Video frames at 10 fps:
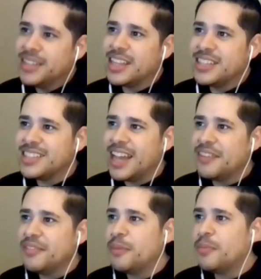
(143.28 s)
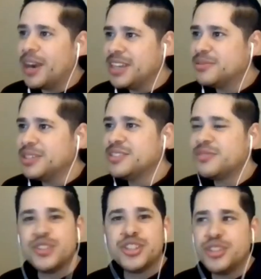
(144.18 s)
it's out of our price
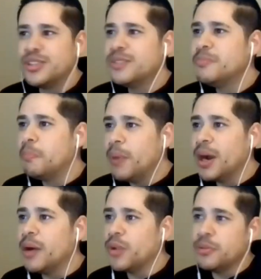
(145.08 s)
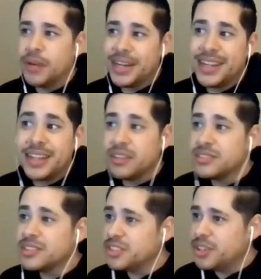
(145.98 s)
range for sure. But when you break it
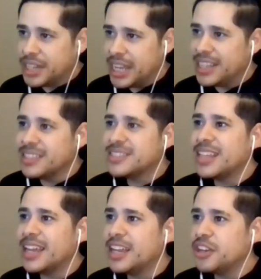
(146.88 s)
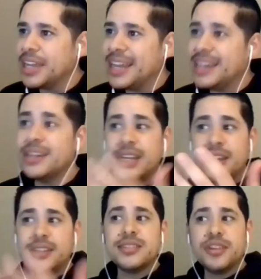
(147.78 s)
down, since you're getting the set, you're getting a
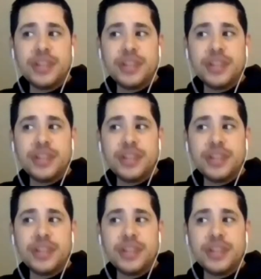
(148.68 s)
his